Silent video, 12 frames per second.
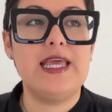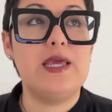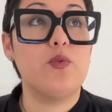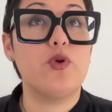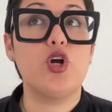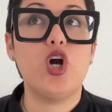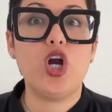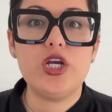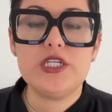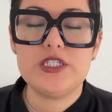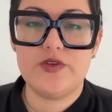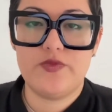
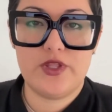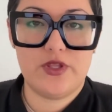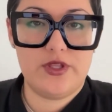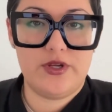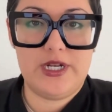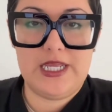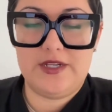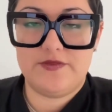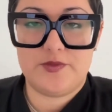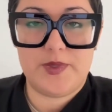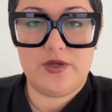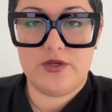regardless of whether they're native
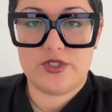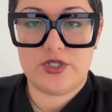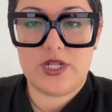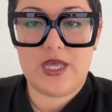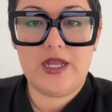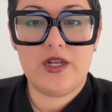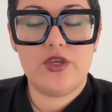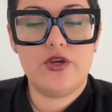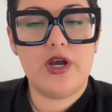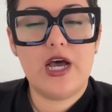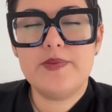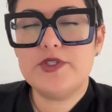speakers or not, your
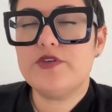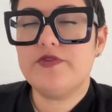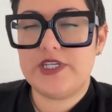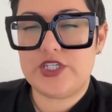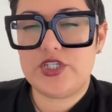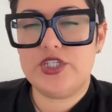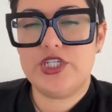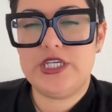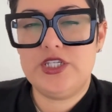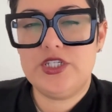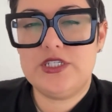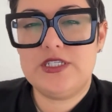observation
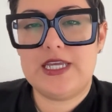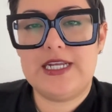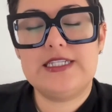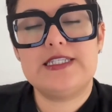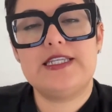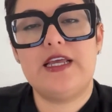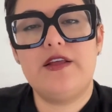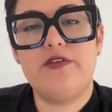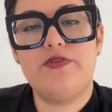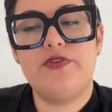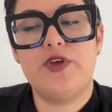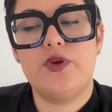changes. And instead
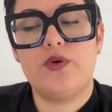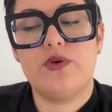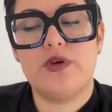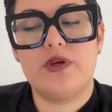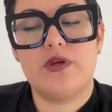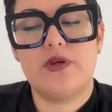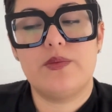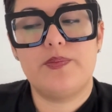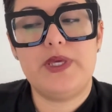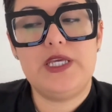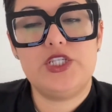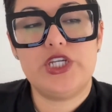of
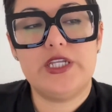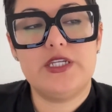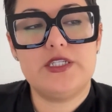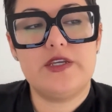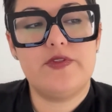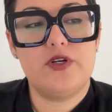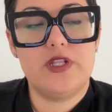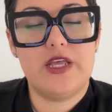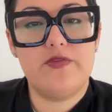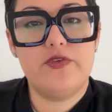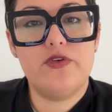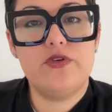being jealous of their
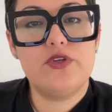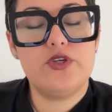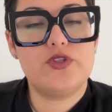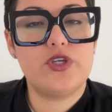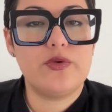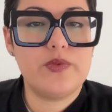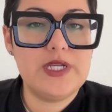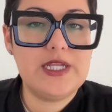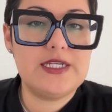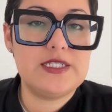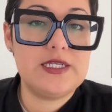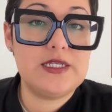level, you start
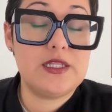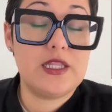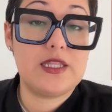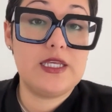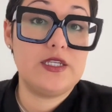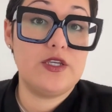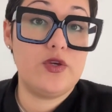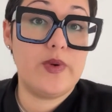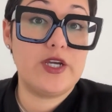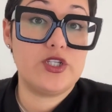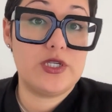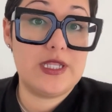realizing the things that you
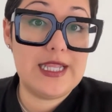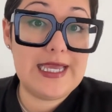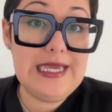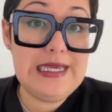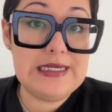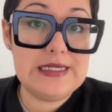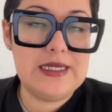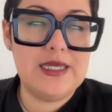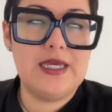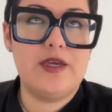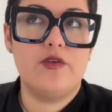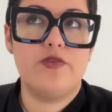actually like.
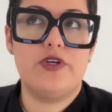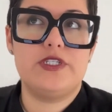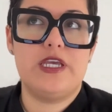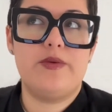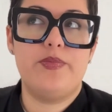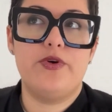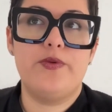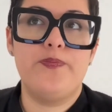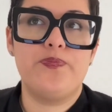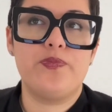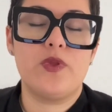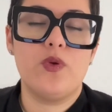For example,
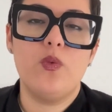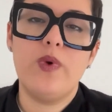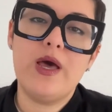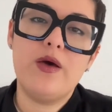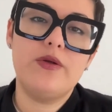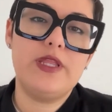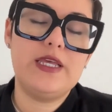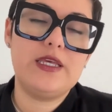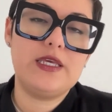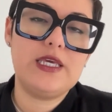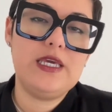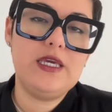wow, like
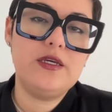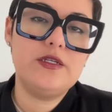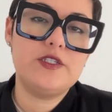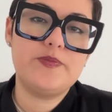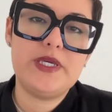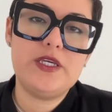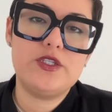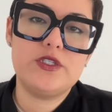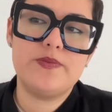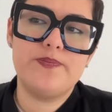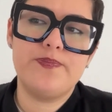he speaks